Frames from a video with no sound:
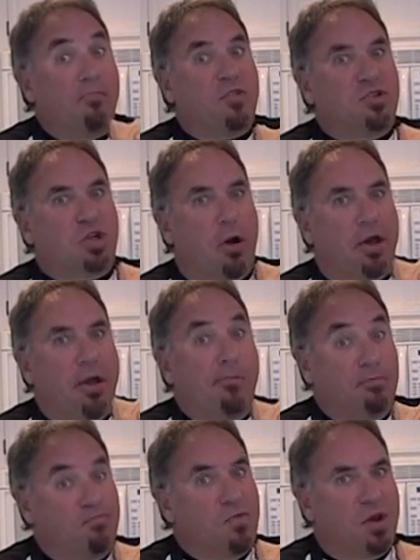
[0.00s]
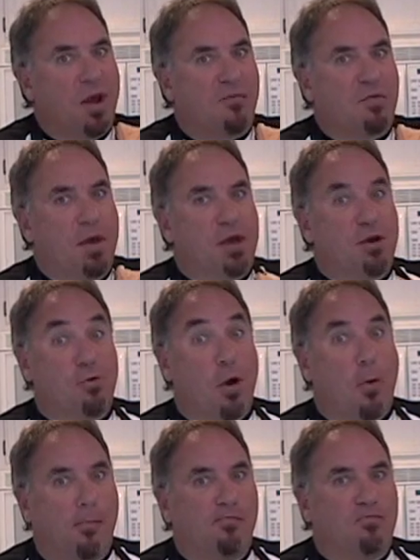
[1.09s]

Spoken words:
Sorry, you're gonna have to make your own.